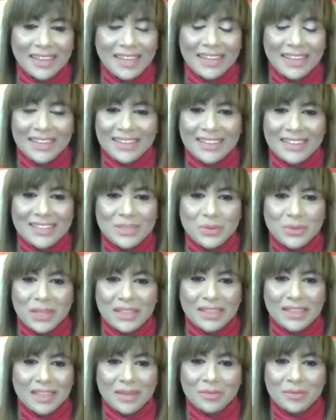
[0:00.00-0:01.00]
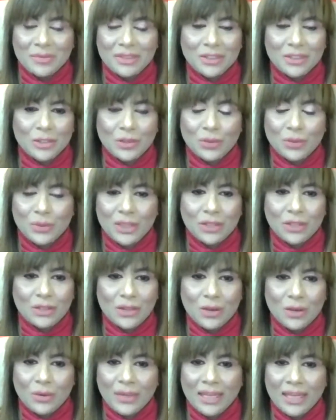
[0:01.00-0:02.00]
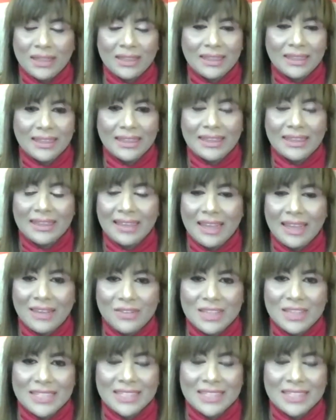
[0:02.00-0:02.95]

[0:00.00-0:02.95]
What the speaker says: Anything is welcome. We grow and learn every